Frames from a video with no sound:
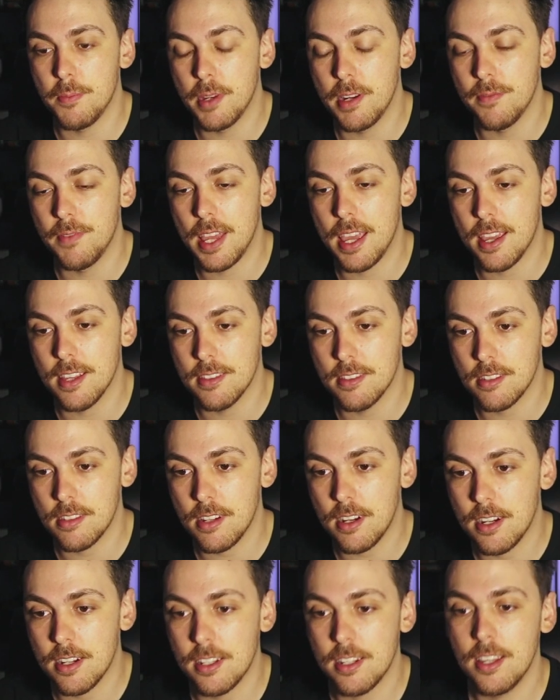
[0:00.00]
a bit of a head
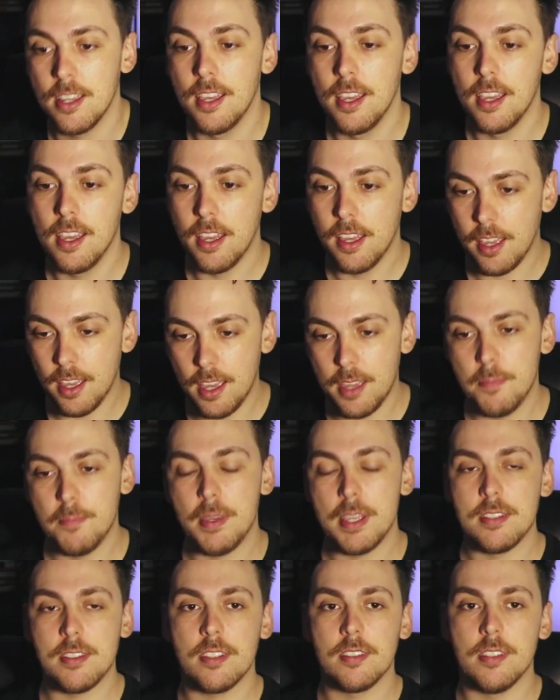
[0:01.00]
start
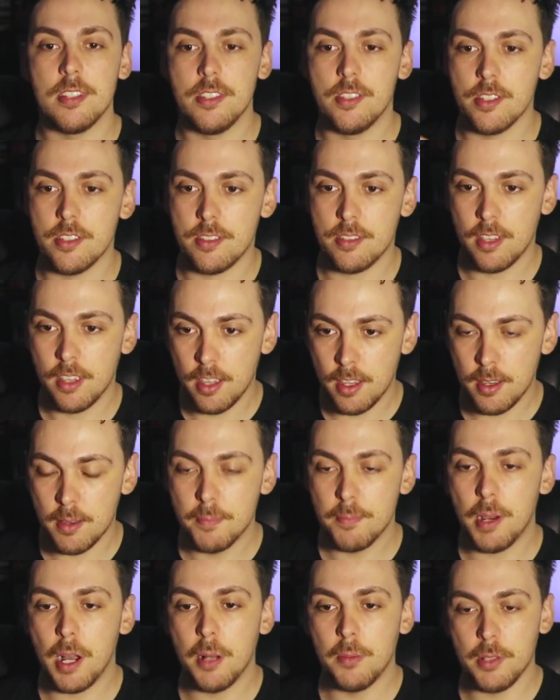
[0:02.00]
and basically just
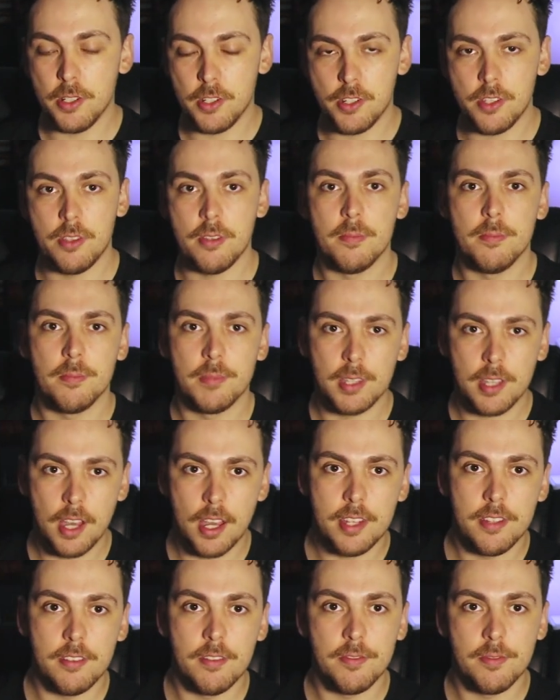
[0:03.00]
publish them
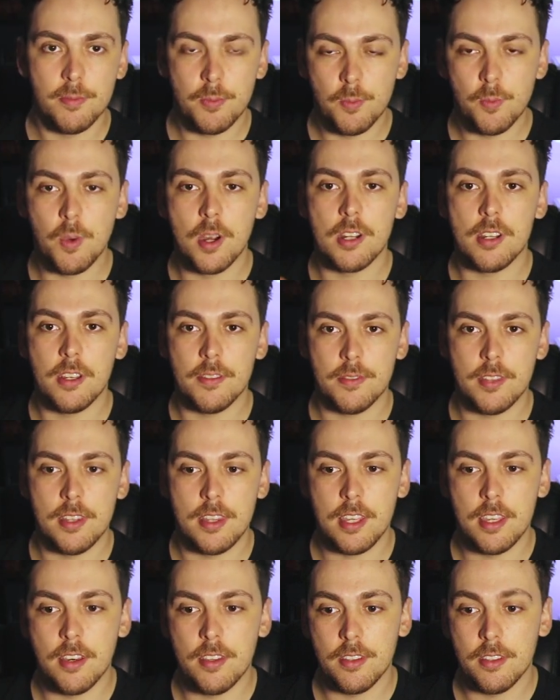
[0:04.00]
kind of one after
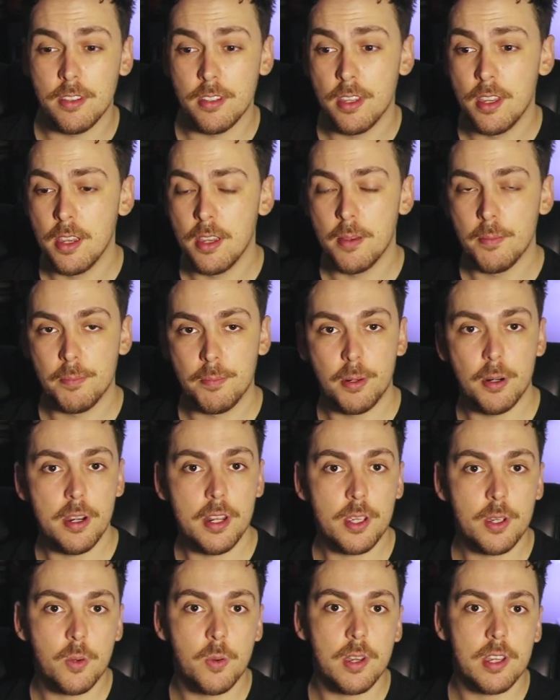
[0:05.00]
the other
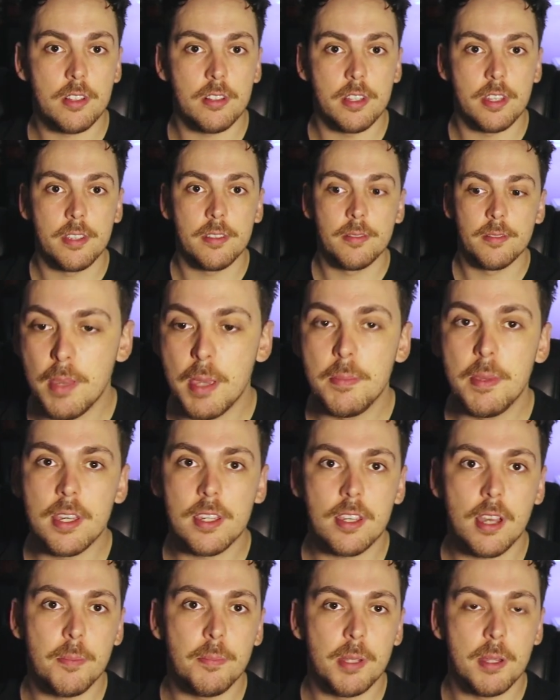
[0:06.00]
pretty quickly, maybe
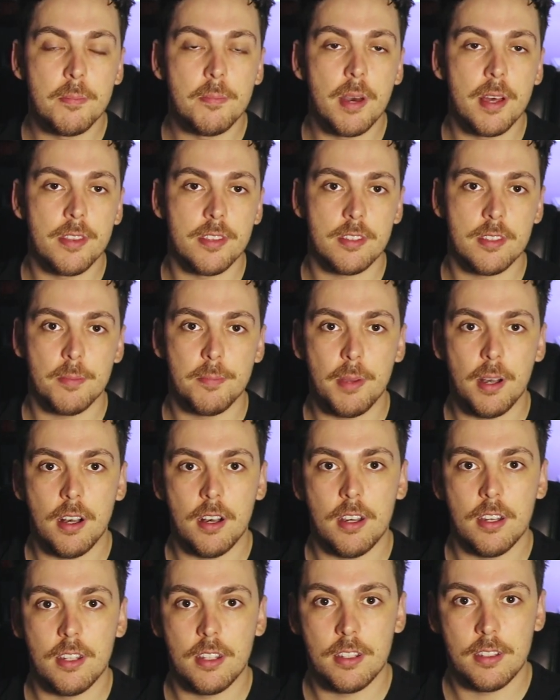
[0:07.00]
a couple of months
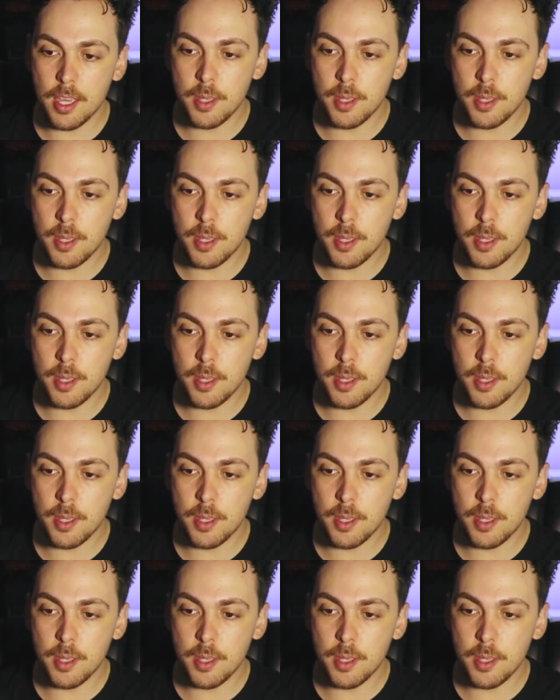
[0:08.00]
apart.